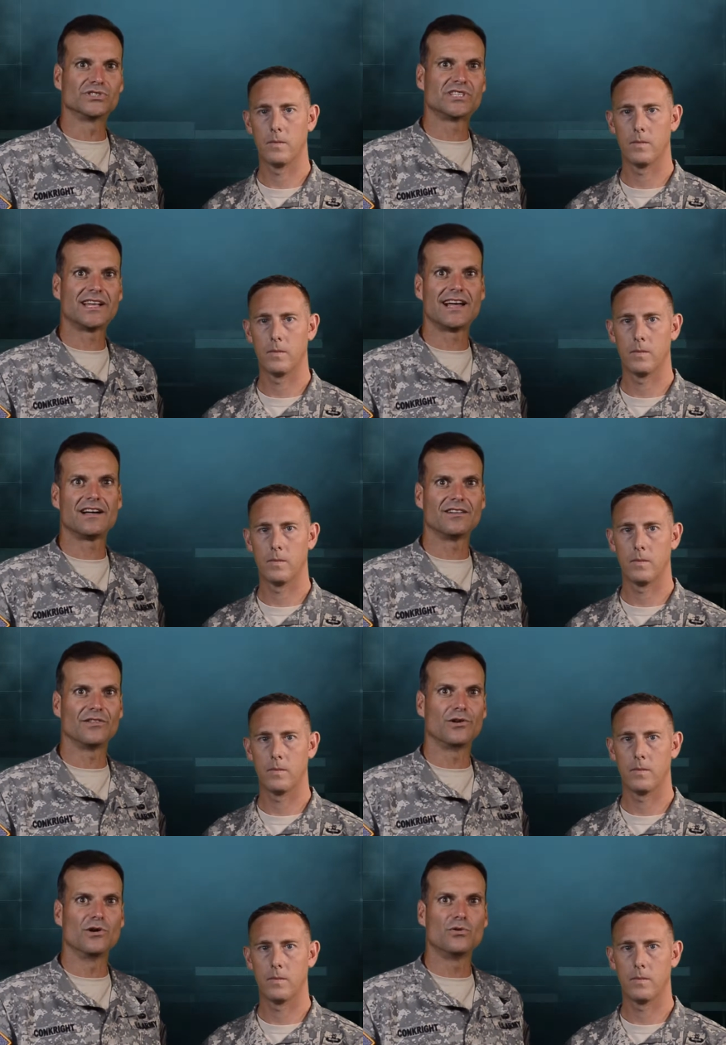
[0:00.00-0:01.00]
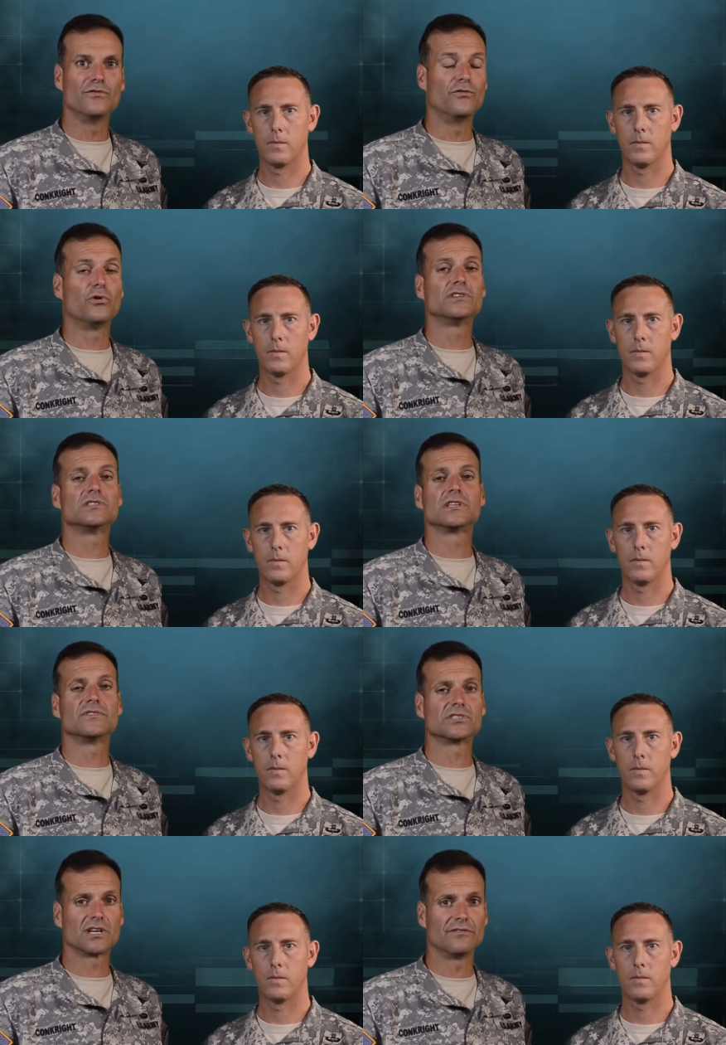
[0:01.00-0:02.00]
Speaker 1: will set out on their own voyages
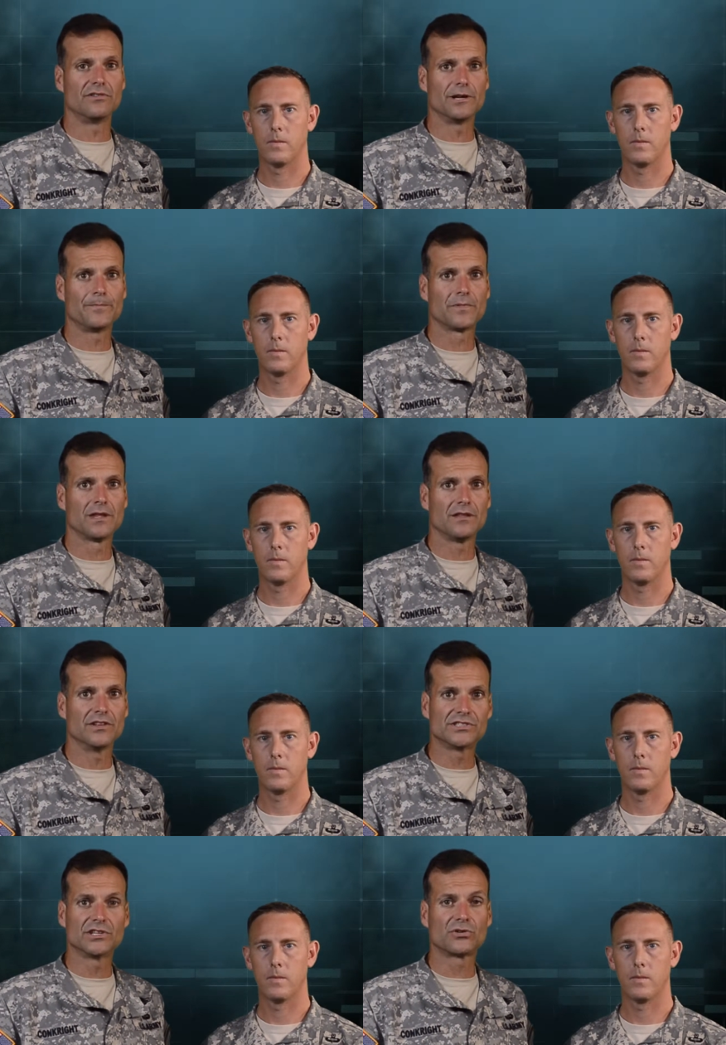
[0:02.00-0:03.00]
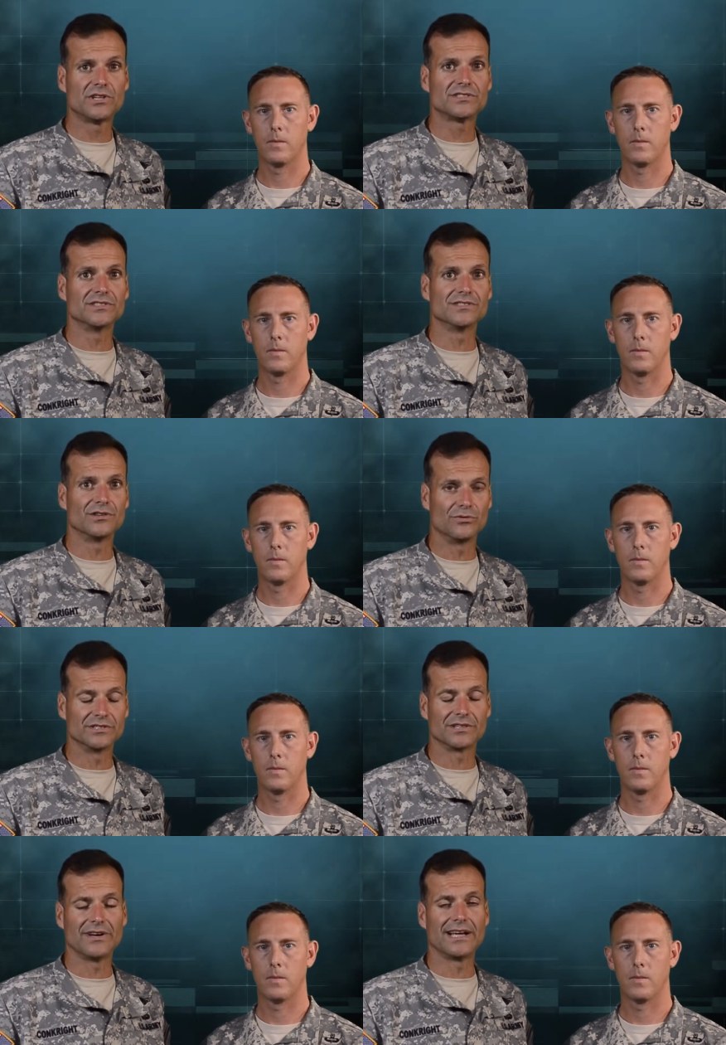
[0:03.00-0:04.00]
of discovery. This increases the
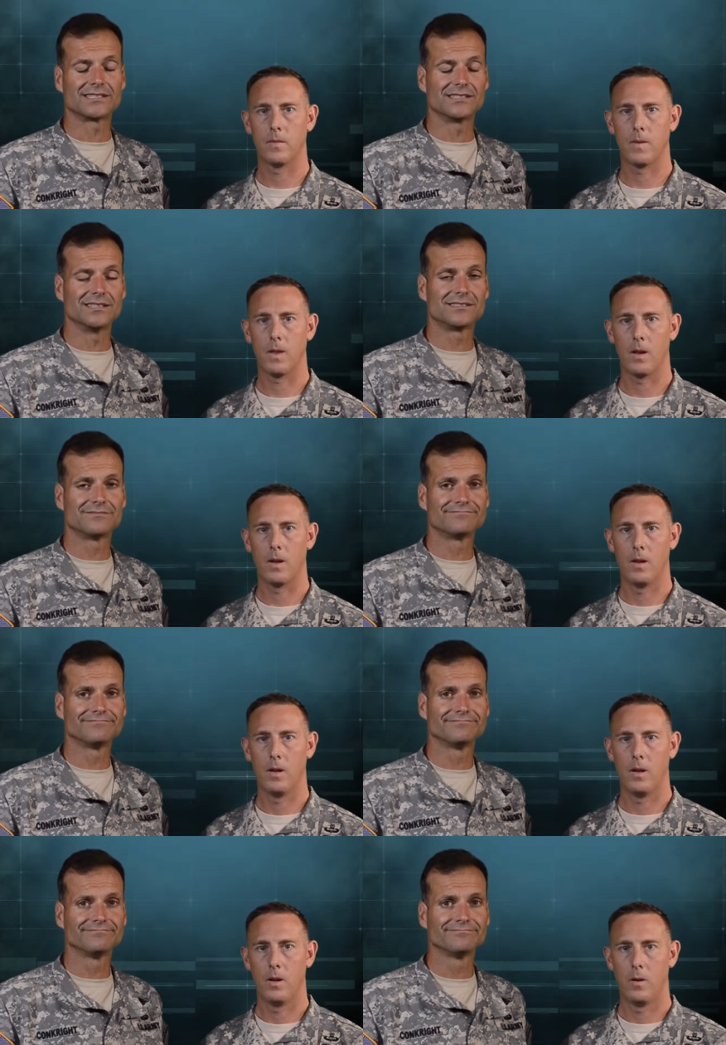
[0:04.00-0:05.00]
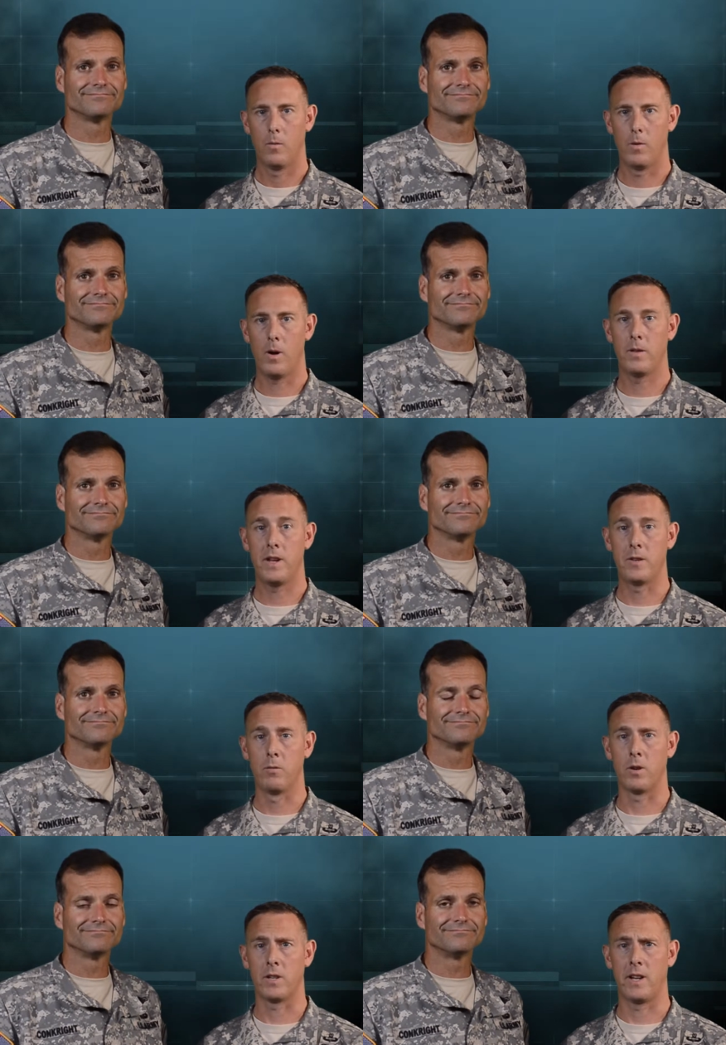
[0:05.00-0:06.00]
risk of accidents. We all need
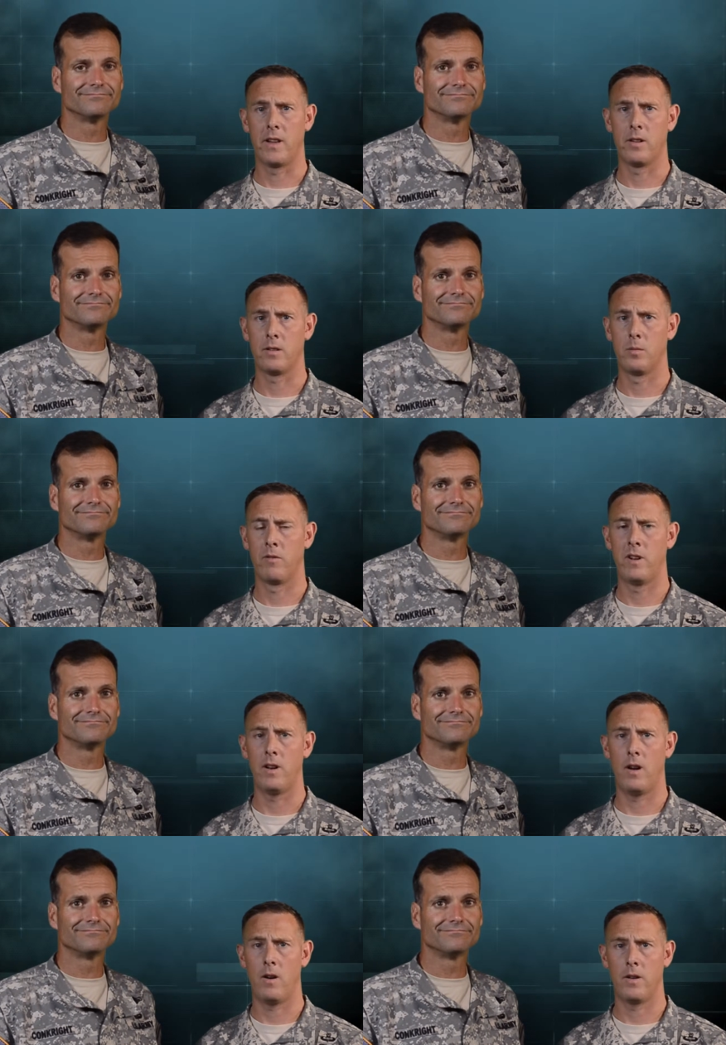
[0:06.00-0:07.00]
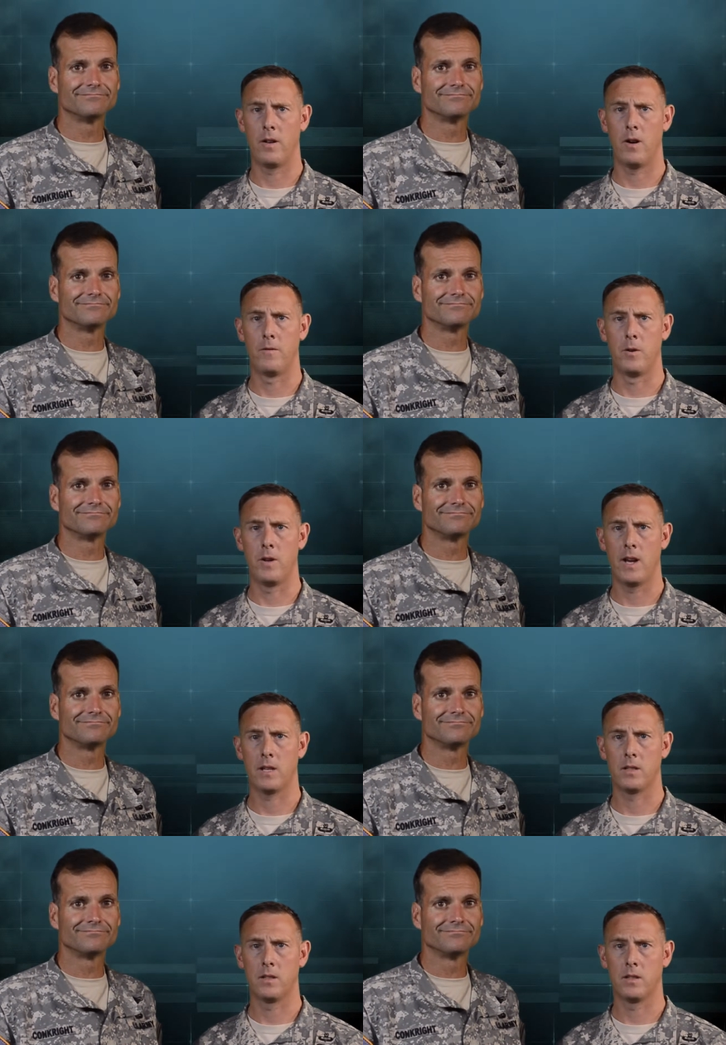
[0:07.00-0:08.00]
Speaker 2: to work together to prevent on and off duty
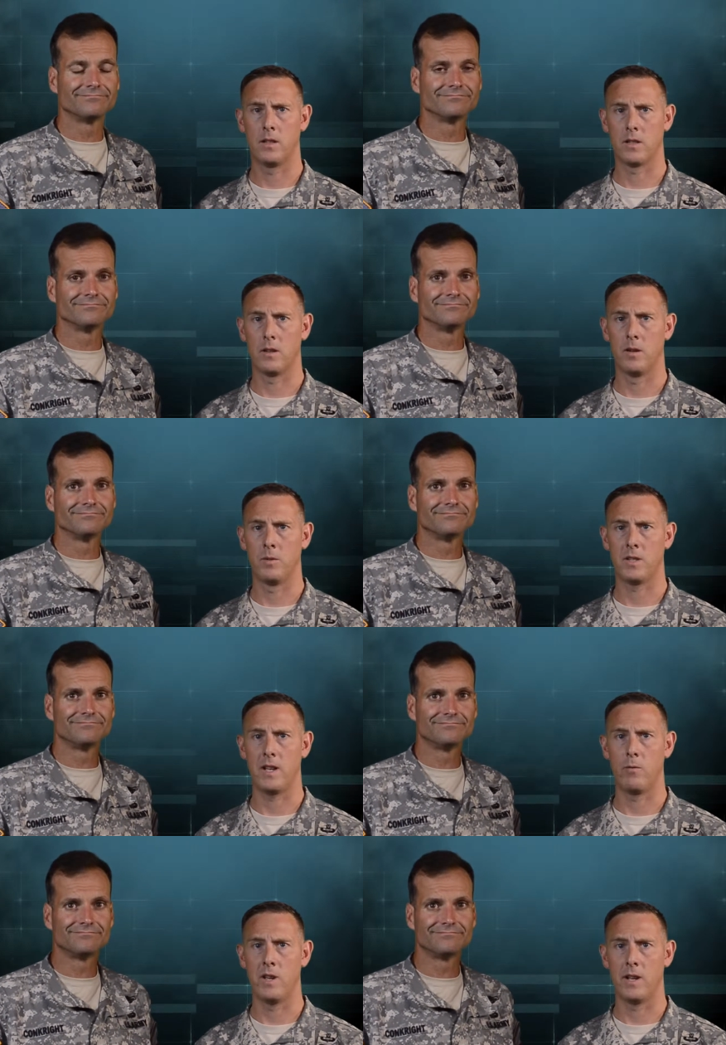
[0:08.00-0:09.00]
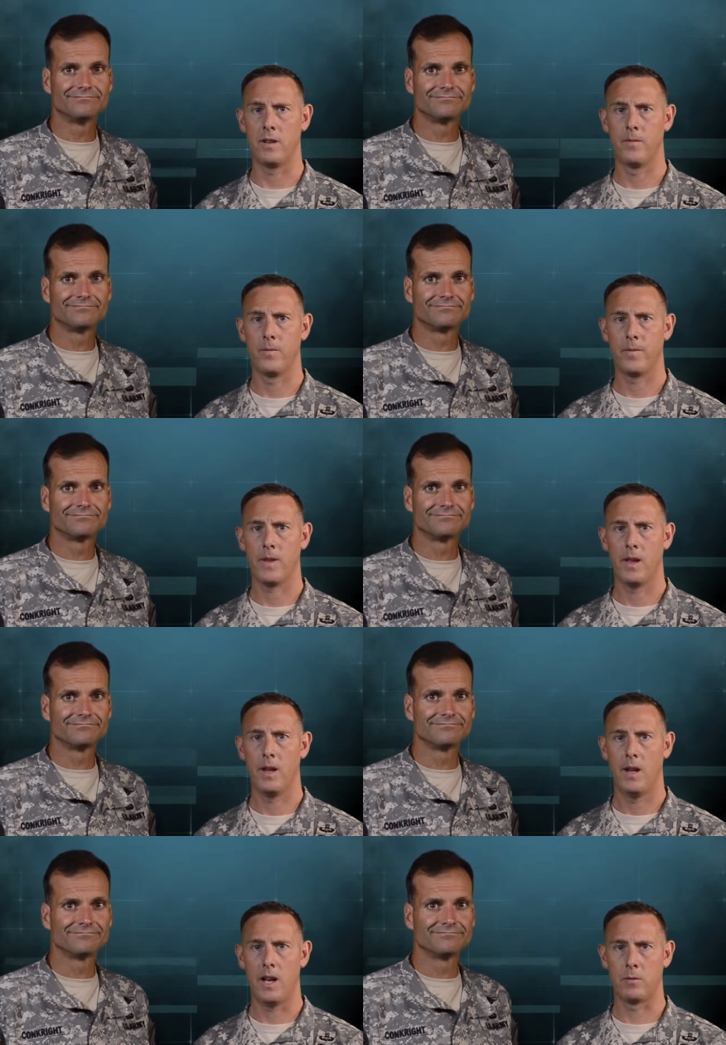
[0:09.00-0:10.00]
accidents this Columbus Day weekend.
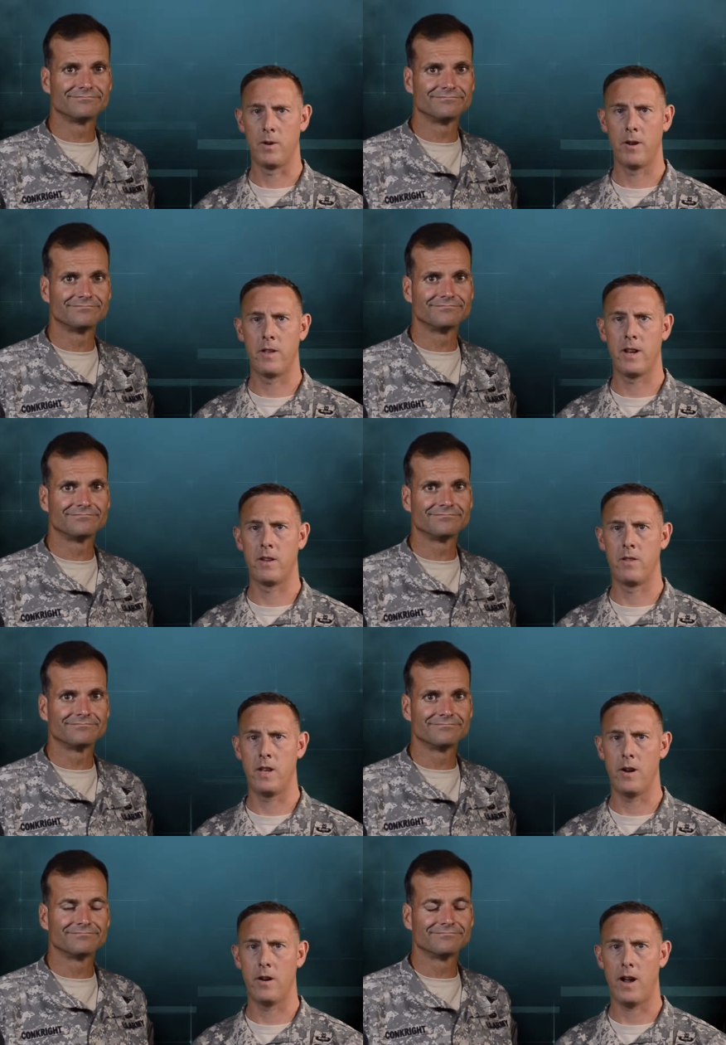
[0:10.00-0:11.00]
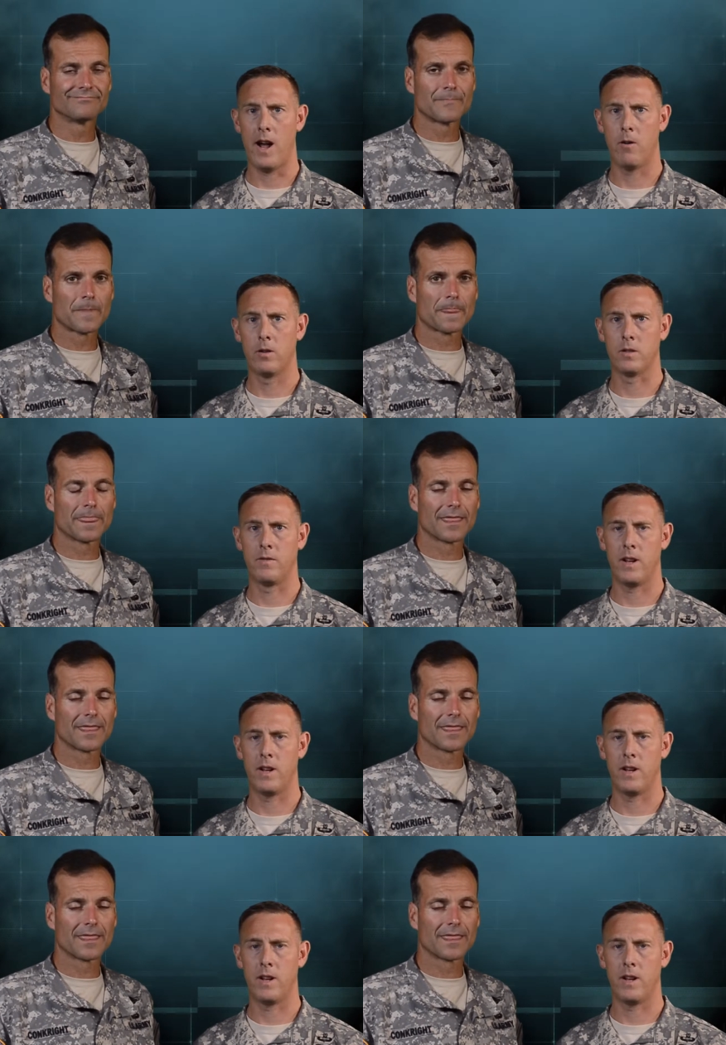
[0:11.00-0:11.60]
As we near the end of the year, hours of